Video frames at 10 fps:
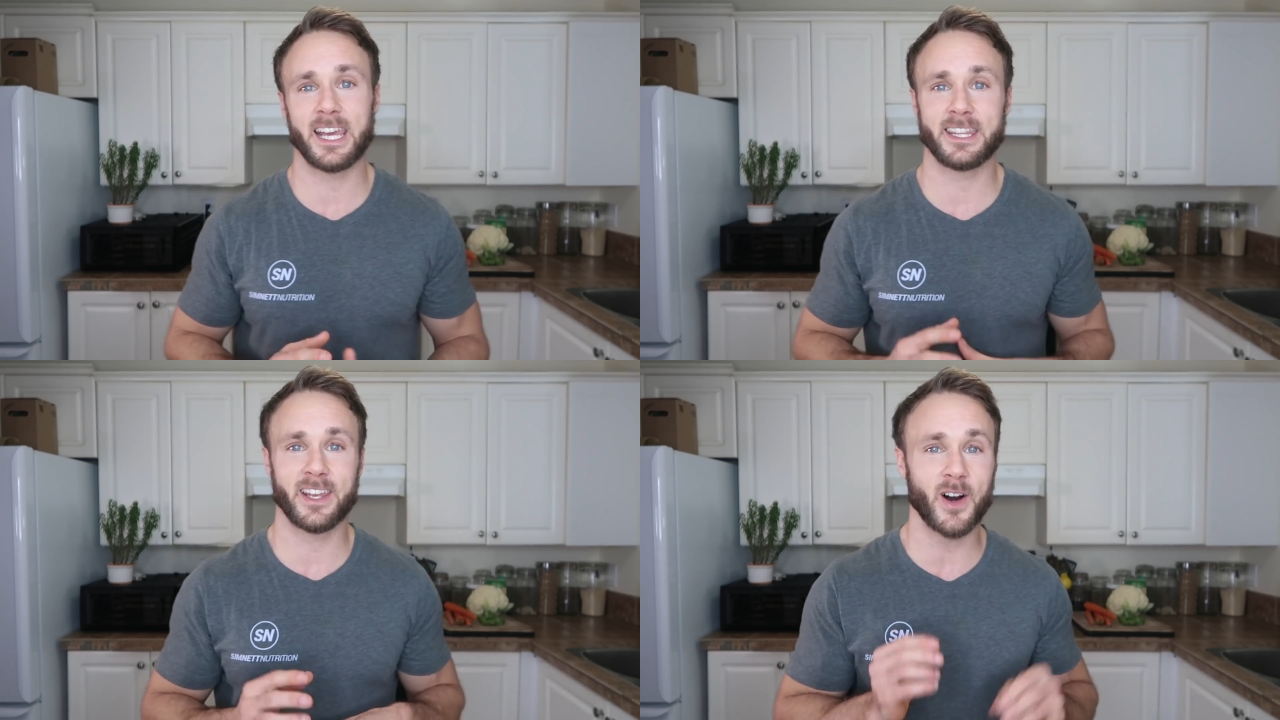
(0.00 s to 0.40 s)

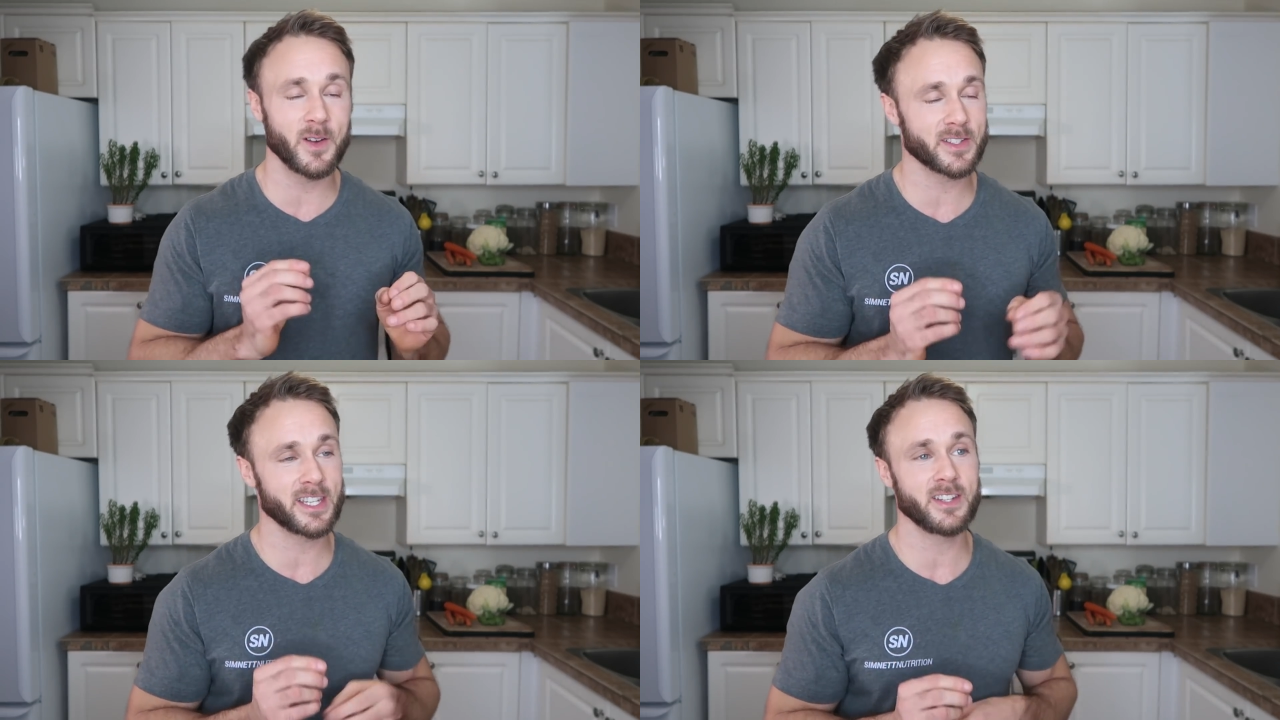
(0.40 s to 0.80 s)
and then all
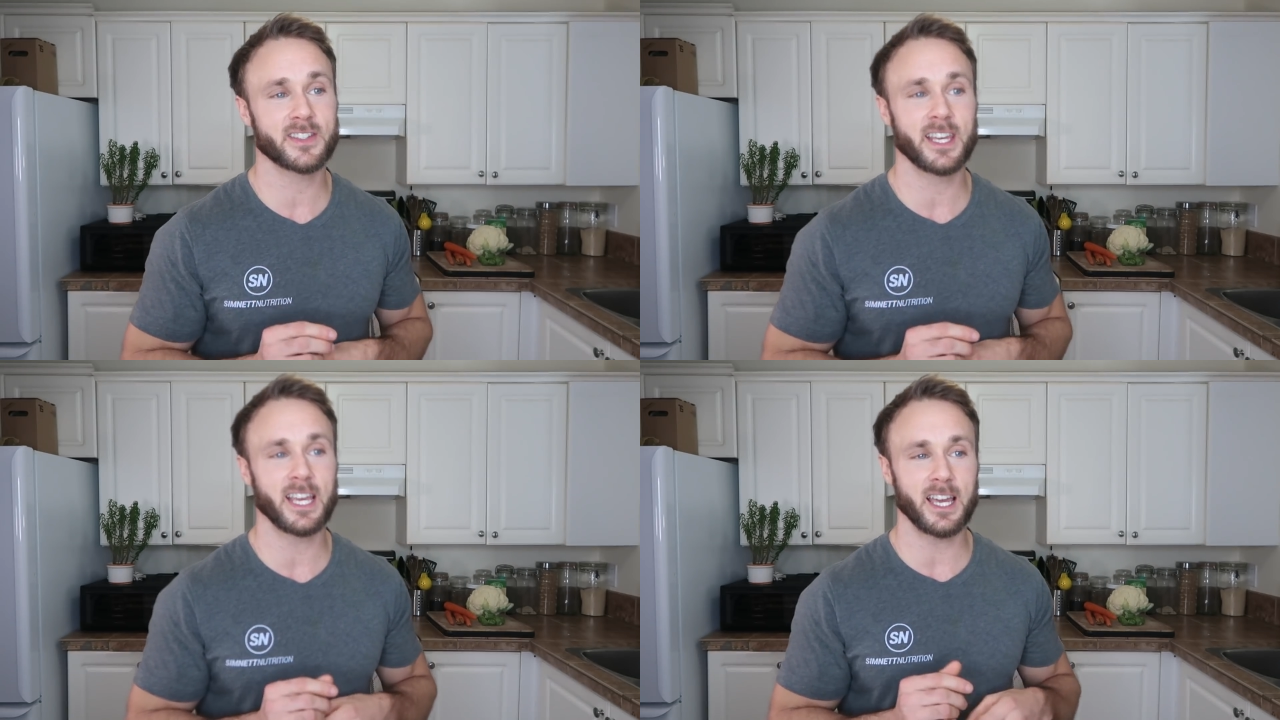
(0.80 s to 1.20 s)
of a sudden you
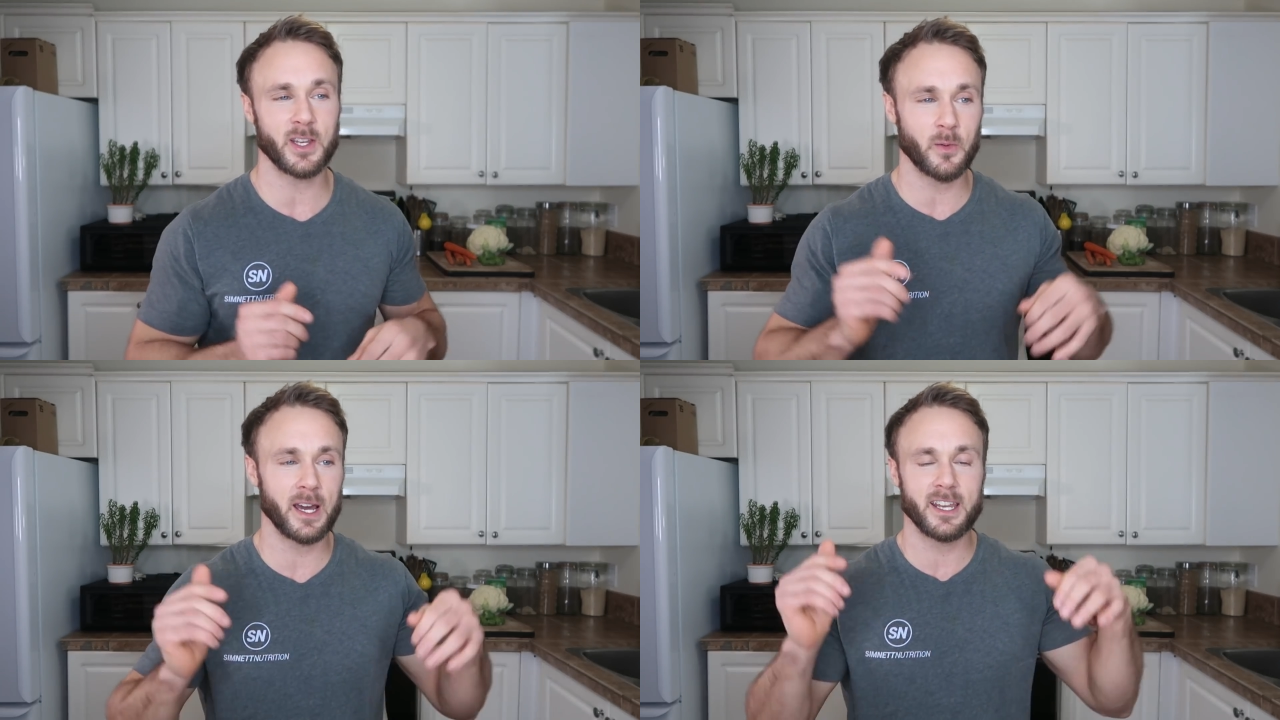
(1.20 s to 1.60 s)
say,
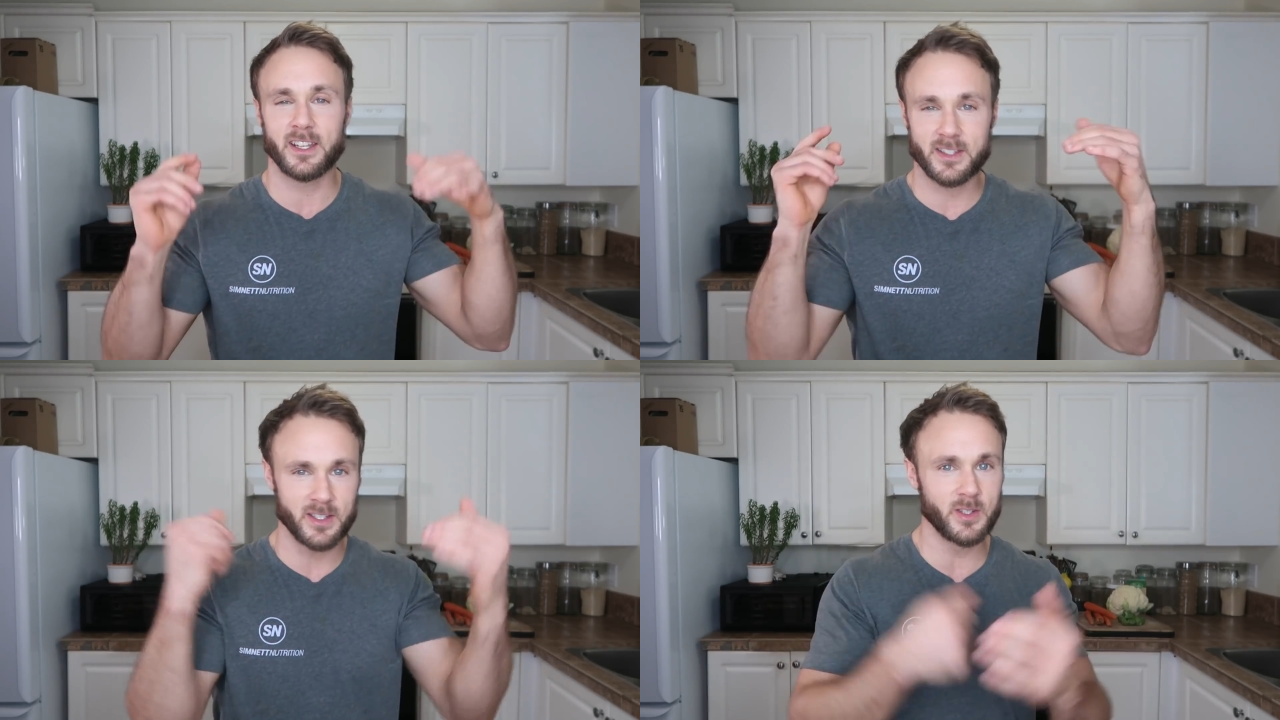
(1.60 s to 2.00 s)
you know what,
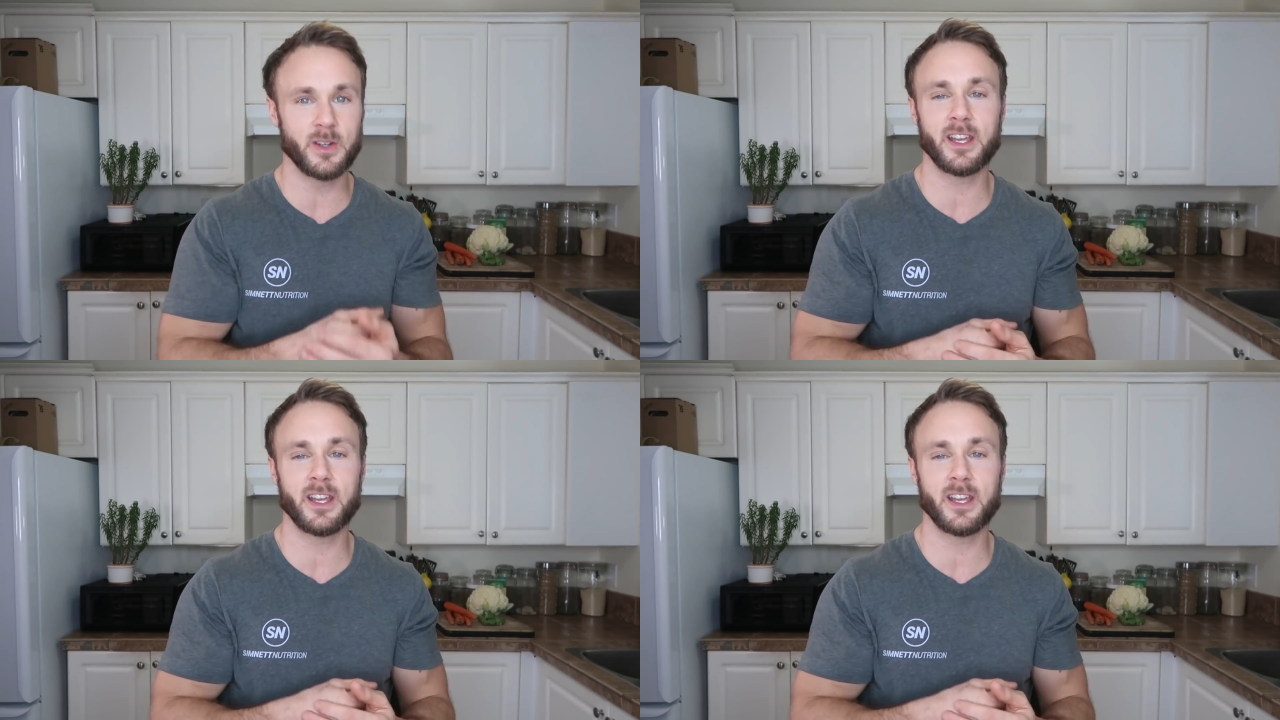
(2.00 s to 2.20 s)
it's a new